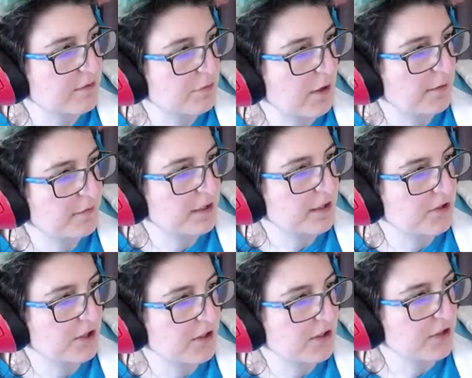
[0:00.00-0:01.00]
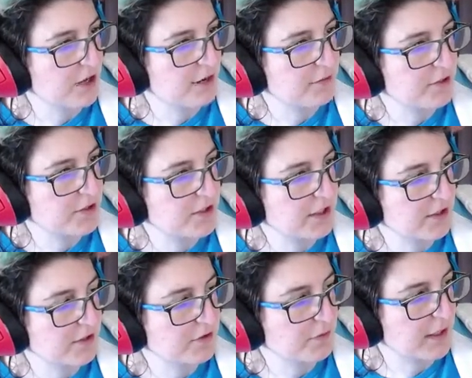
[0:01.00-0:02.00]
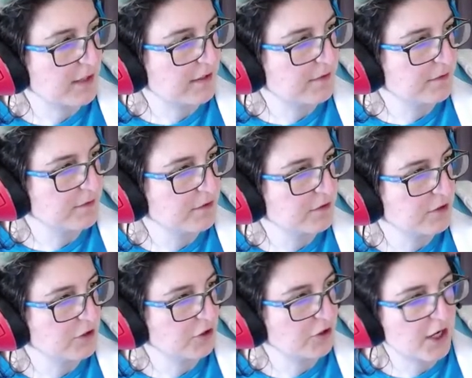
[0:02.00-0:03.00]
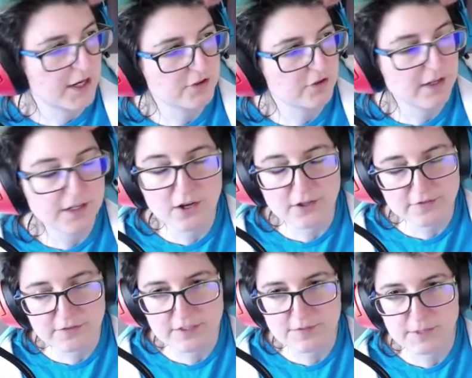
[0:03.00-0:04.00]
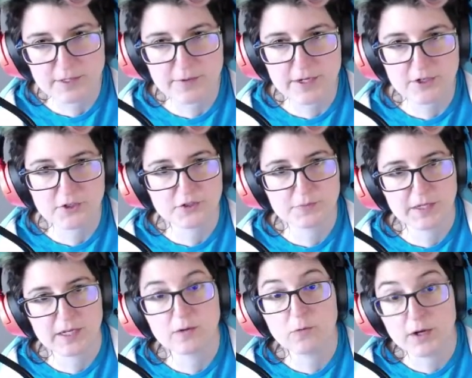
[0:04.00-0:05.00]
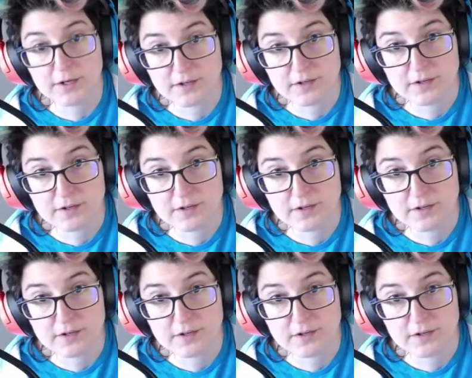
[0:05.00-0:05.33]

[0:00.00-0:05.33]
prompt, there's other options here as well. You're not drawing all of these, by the way, you're just picking one.